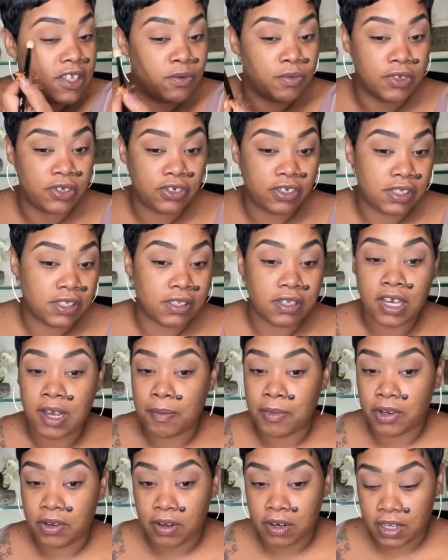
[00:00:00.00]
which is
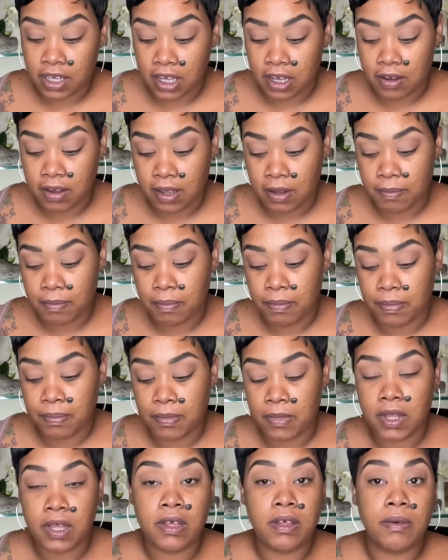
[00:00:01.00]
coming on here and
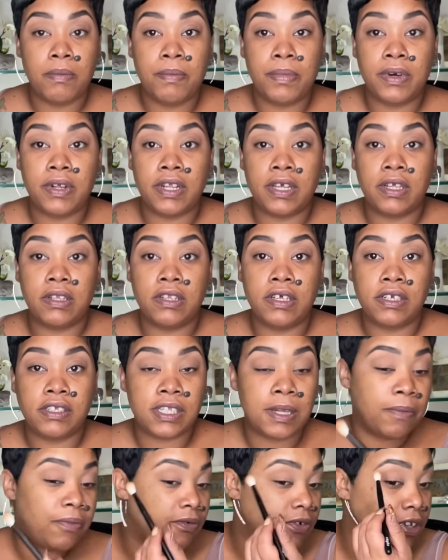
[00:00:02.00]
putting looks
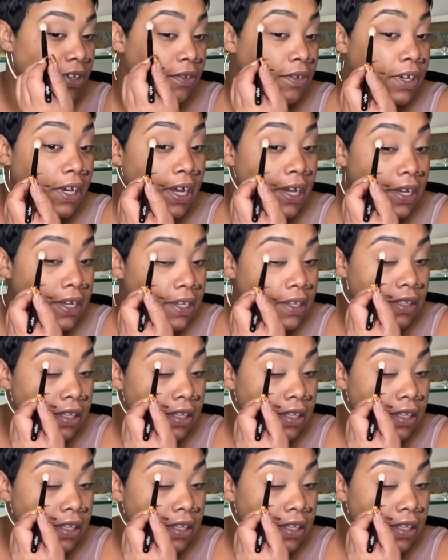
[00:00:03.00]
up for you guys.